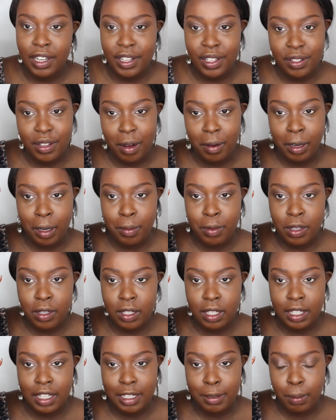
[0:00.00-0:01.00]
So I'm gonna be
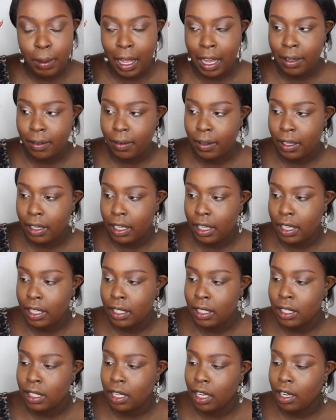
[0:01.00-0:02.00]
using this Black
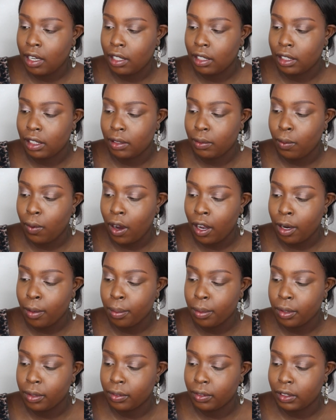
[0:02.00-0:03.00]
Radiance
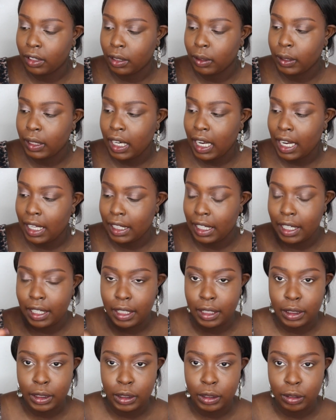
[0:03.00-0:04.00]
waterproof liquid
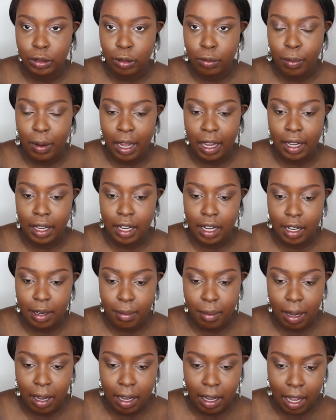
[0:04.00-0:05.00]
eyeliner to do my
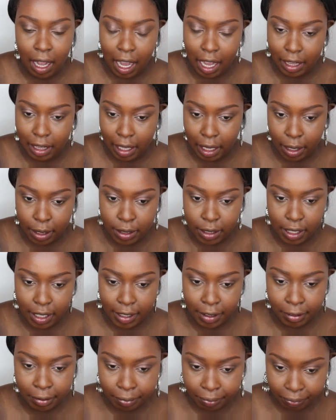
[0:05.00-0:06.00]
eyeliner
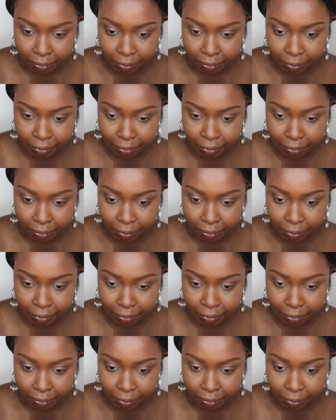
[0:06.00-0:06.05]
today.